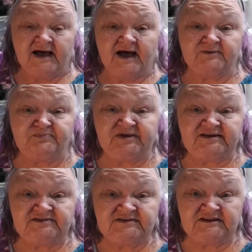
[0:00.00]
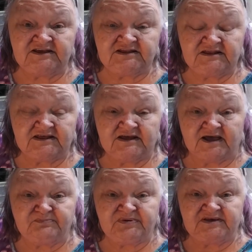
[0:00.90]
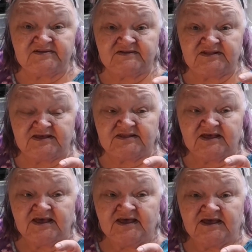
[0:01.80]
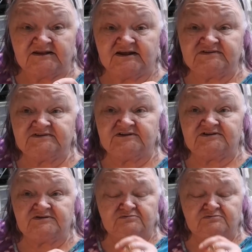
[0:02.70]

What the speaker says: I peeked in it, and I said,